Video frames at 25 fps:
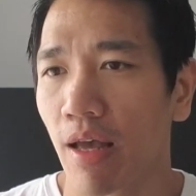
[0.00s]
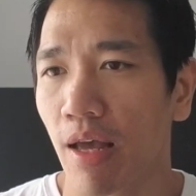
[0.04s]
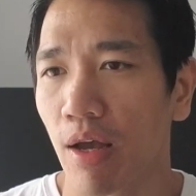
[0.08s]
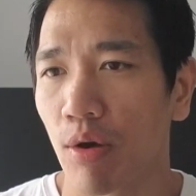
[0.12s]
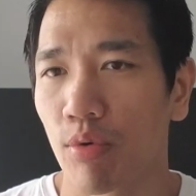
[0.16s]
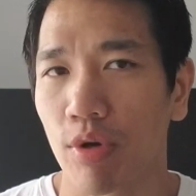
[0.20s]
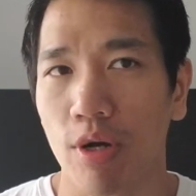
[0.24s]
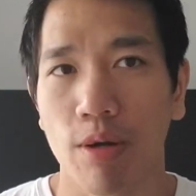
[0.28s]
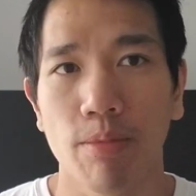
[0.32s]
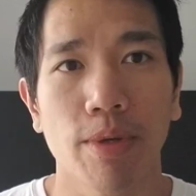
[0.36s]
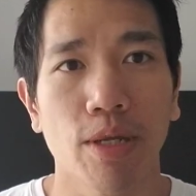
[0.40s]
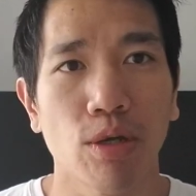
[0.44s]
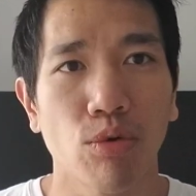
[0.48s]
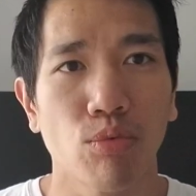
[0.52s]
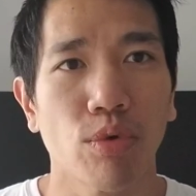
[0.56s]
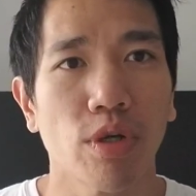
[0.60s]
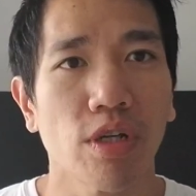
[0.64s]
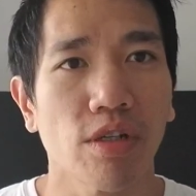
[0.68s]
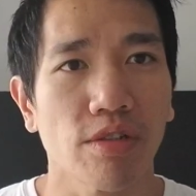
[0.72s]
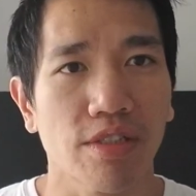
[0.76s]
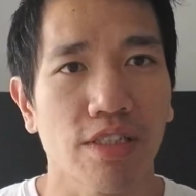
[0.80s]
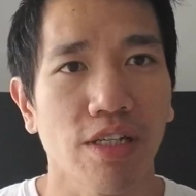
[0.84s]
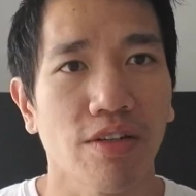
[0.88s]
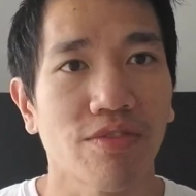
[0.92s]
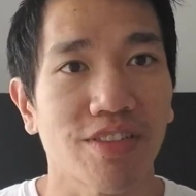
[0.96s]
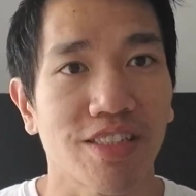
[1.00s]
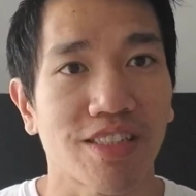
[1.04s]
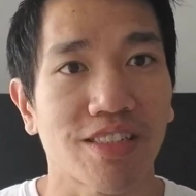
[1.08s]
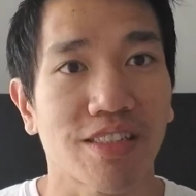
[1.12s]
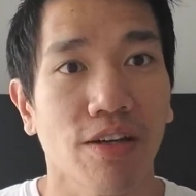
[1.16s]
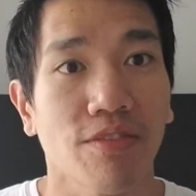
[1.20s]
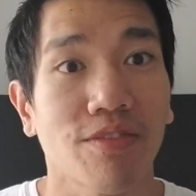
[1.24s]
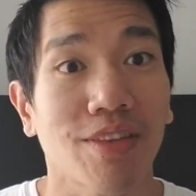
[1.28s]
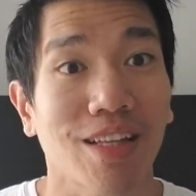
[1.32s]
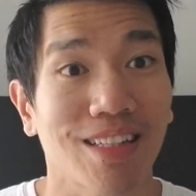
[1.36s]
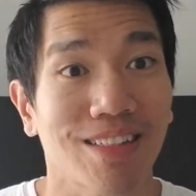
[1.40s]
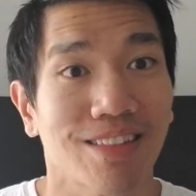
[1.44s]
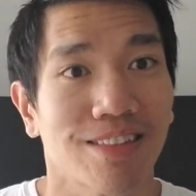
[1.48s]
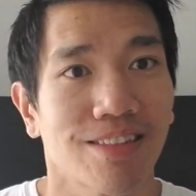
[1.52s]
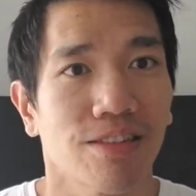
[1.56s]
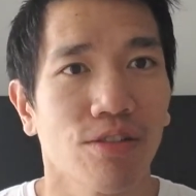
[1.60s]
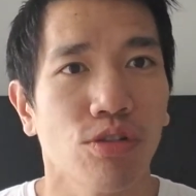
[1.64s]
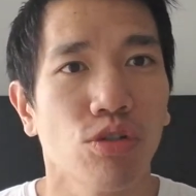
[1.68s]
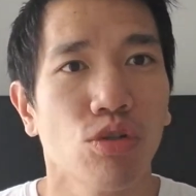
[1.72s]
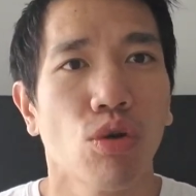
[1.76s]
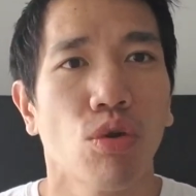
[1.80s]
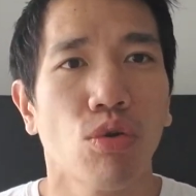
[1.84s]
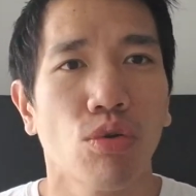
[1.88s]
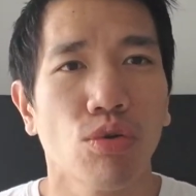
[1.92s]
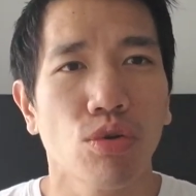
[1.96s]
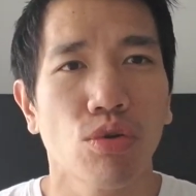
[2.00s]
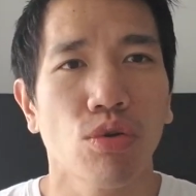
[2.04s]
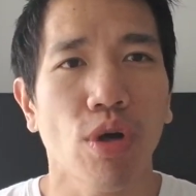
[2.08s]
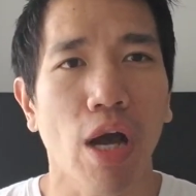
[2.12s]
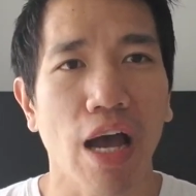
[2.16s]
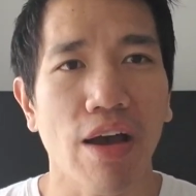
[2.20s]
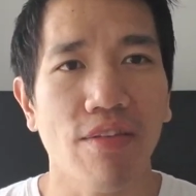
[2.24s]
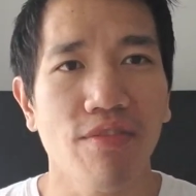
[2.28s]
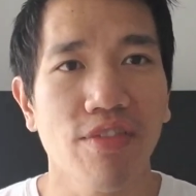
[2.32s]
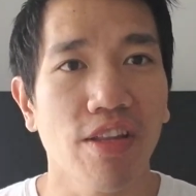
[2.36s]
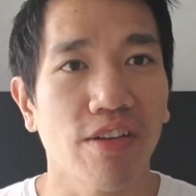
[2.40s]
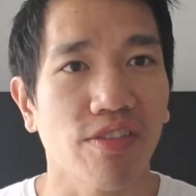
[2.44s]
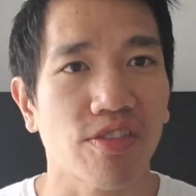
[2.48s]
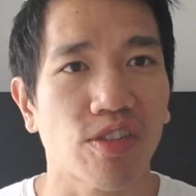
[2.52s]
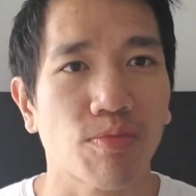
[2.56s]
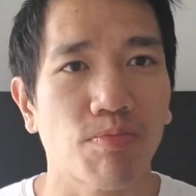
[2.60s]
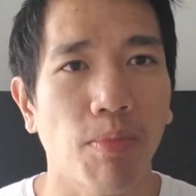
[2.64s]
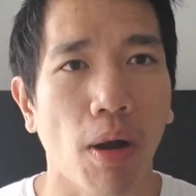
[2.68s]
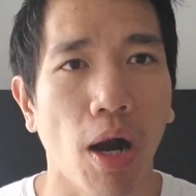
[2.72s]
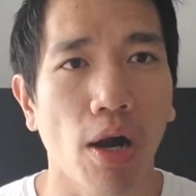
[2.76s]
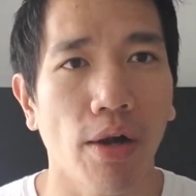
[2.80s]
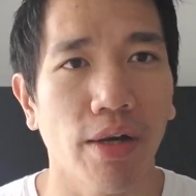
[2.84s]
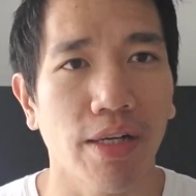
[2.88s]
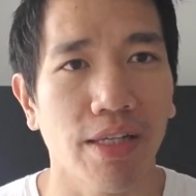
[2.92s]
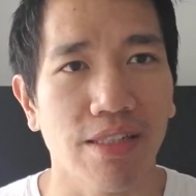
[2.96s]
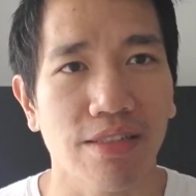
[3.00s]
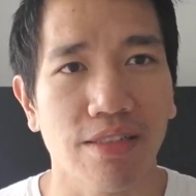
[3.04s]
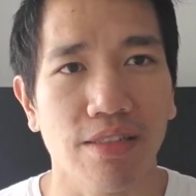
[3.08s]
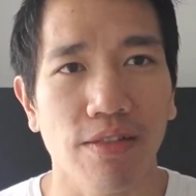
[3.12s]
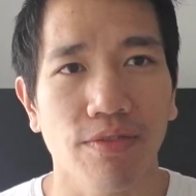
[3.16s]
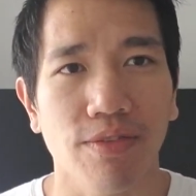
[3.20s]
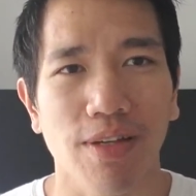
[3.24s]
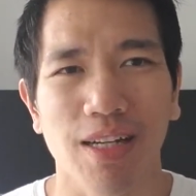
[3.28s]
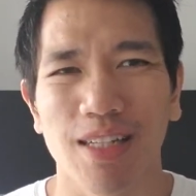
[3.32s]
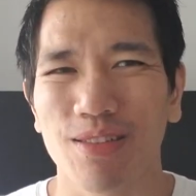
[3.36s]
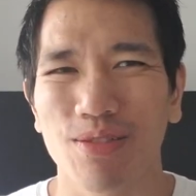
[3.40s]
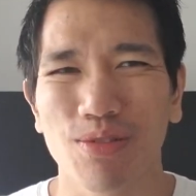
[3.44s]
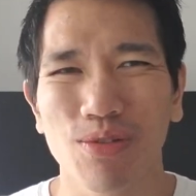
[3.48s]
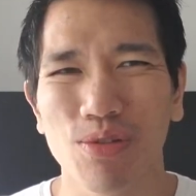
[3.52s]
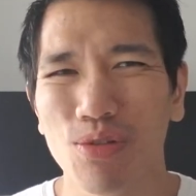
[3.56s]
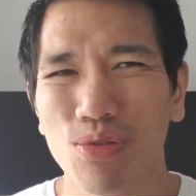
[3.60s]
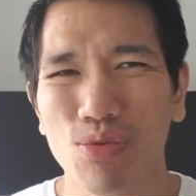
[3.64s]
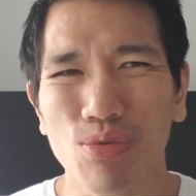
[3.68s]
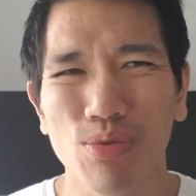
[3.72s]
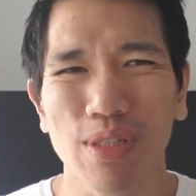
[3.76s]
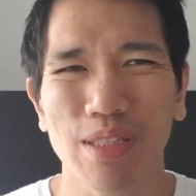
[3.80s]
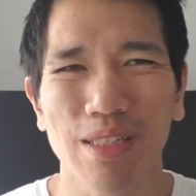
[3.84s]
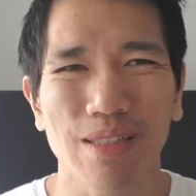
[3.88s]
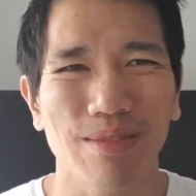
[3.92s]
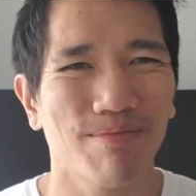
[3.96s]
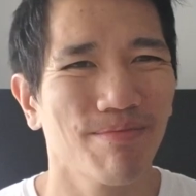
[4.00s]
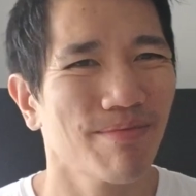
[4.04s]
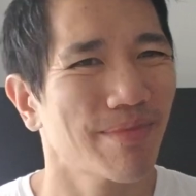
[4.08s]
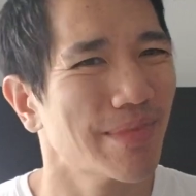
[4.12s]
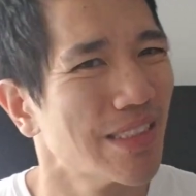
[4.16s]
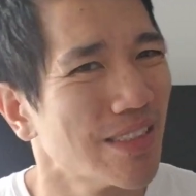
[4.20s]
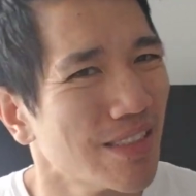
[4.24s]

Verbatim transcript: And what I mean real stuff is stuff that you don't you don't have enough sparring and stuff like that. So you don't really...